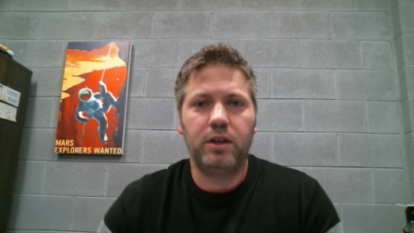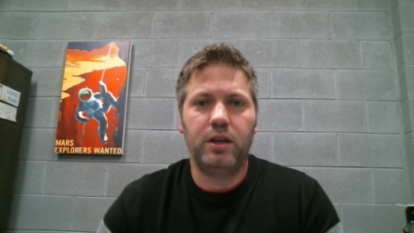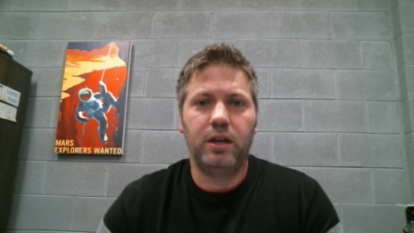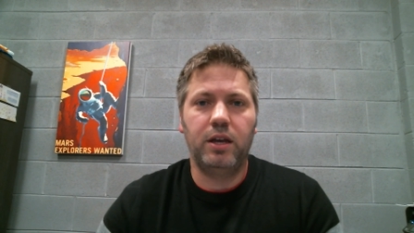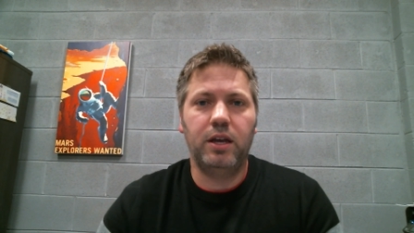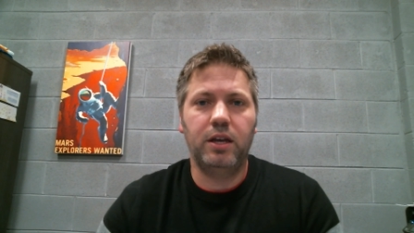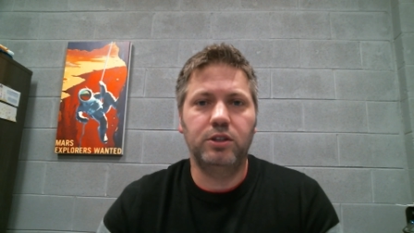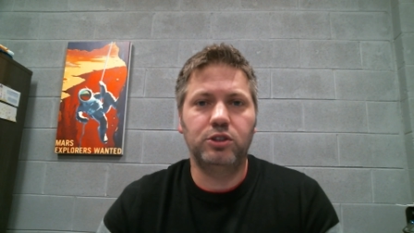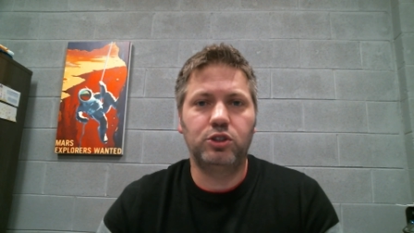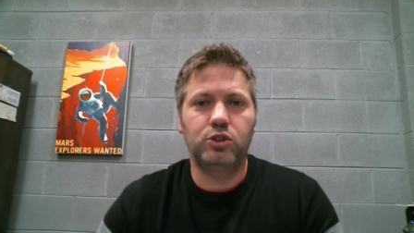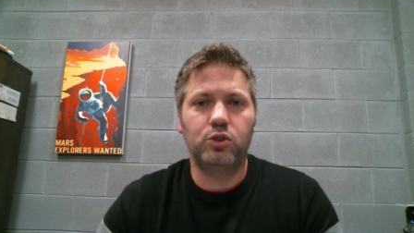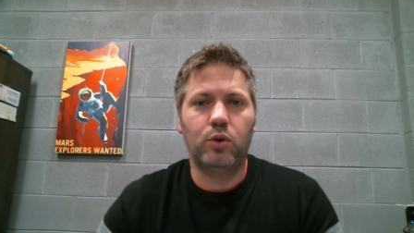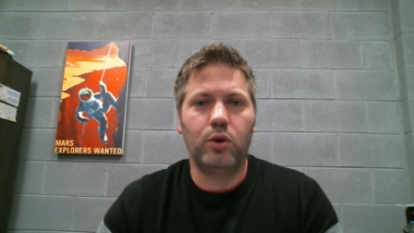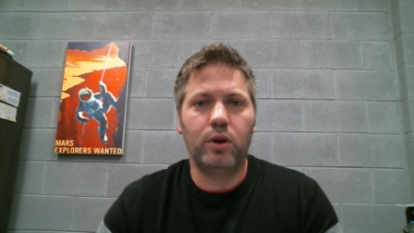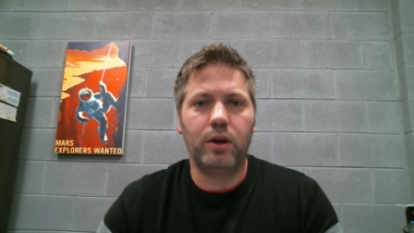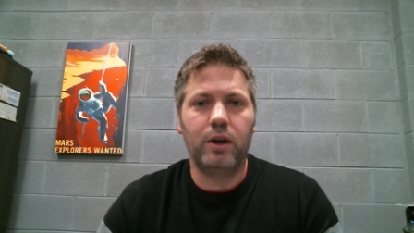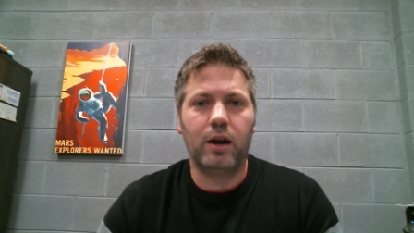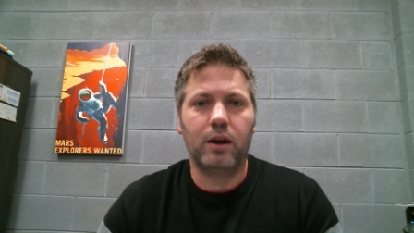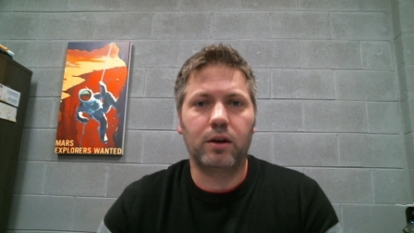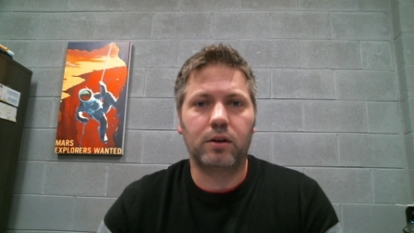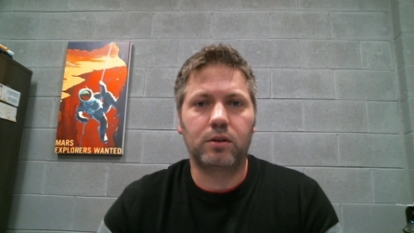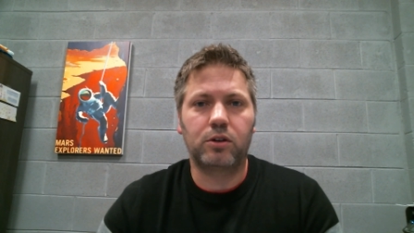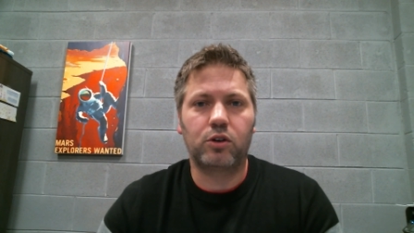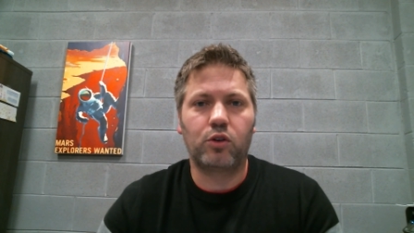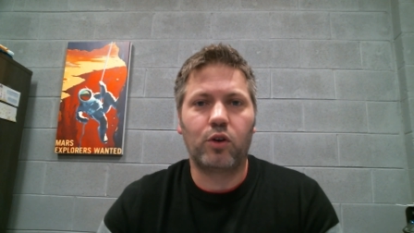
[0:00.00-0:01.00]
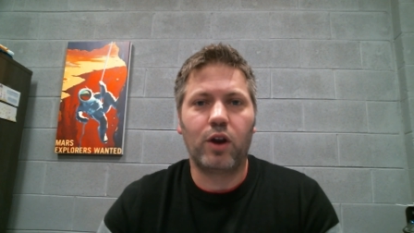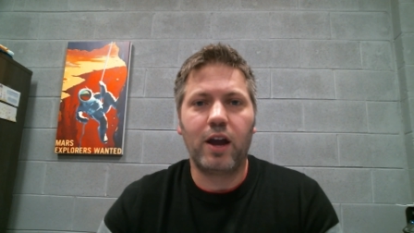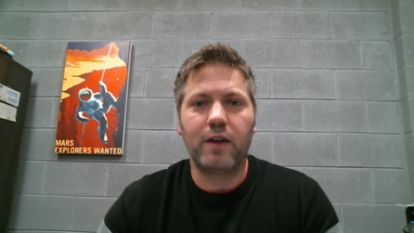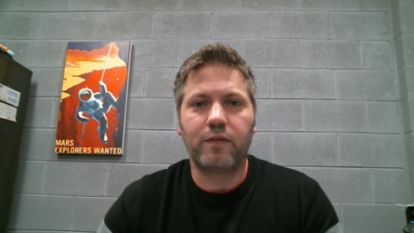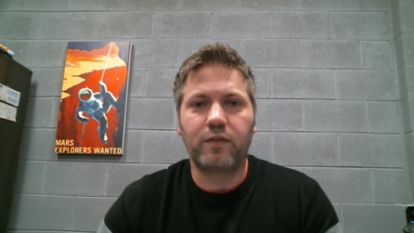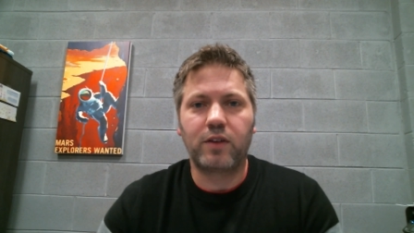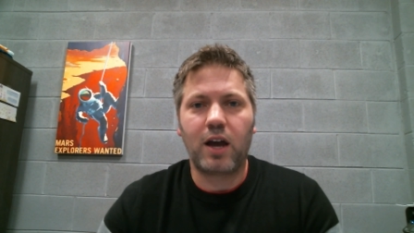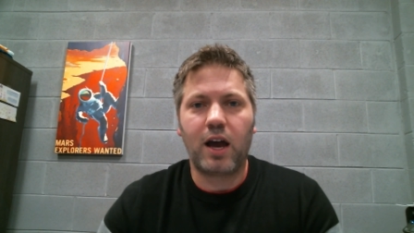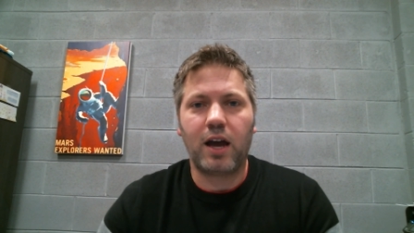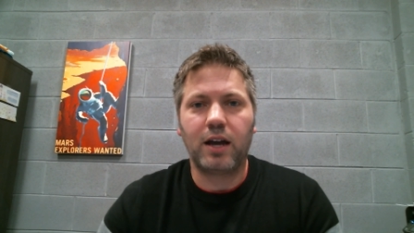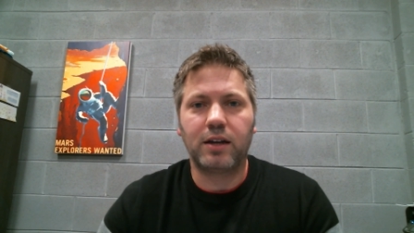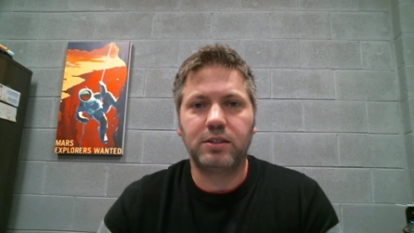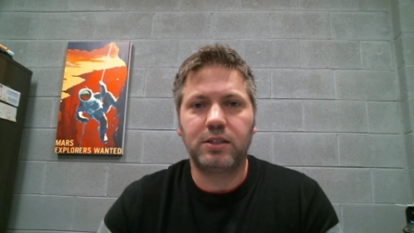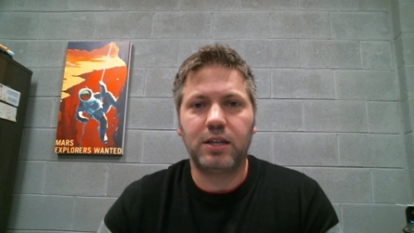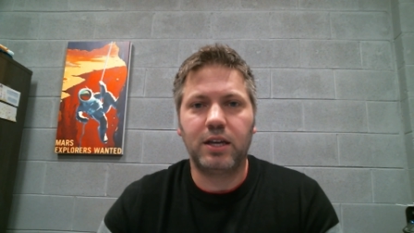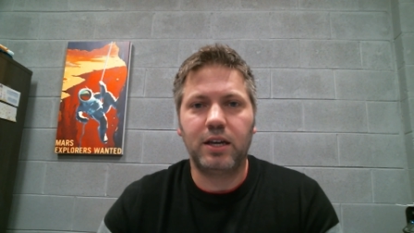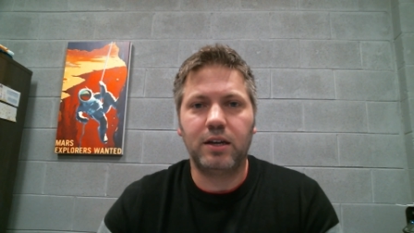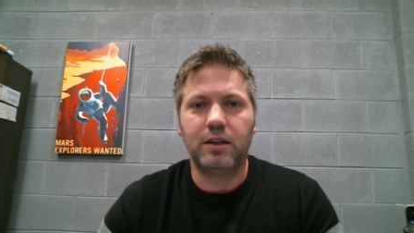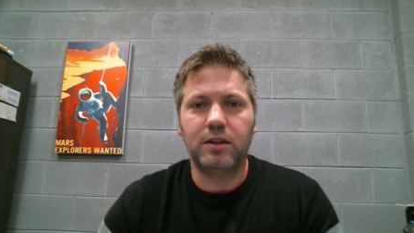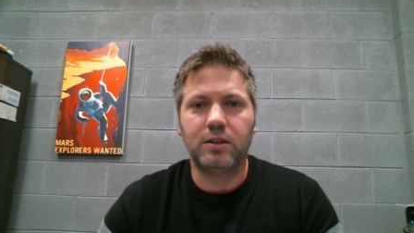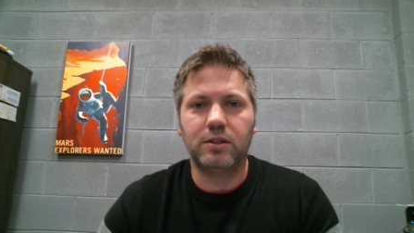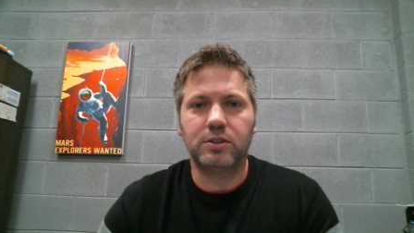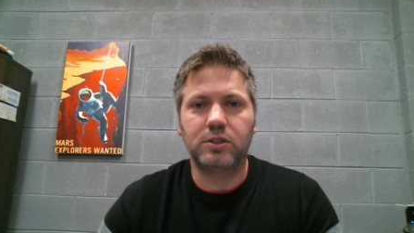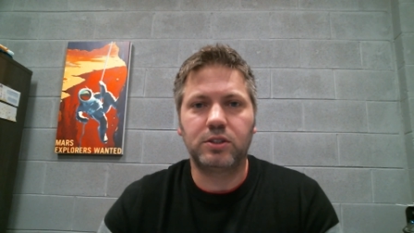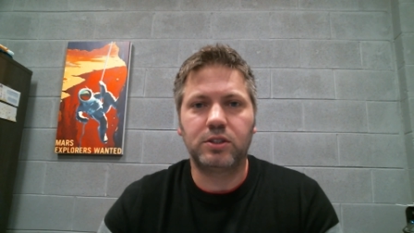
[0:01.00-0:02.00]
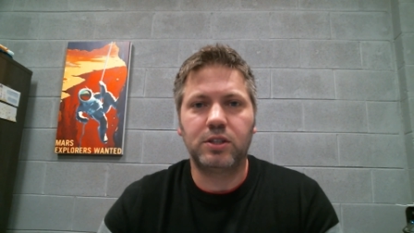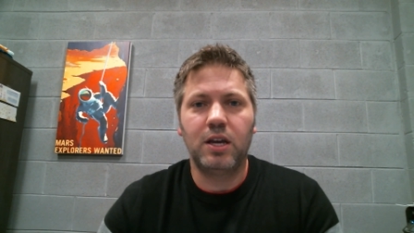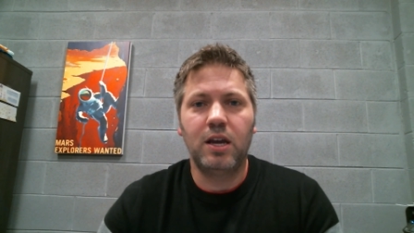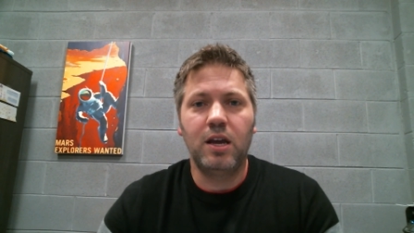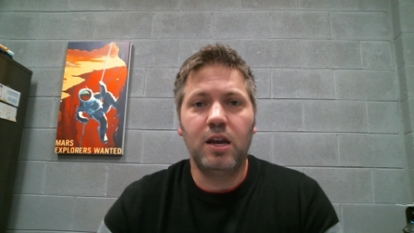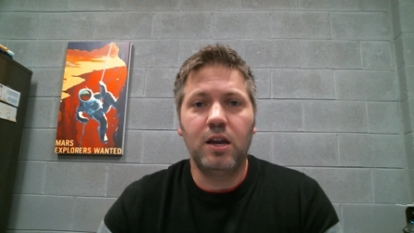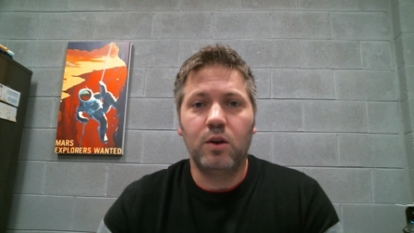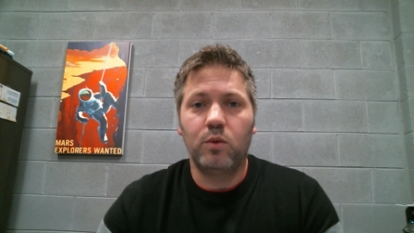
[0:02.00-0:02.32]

enjoy our craft cocktails,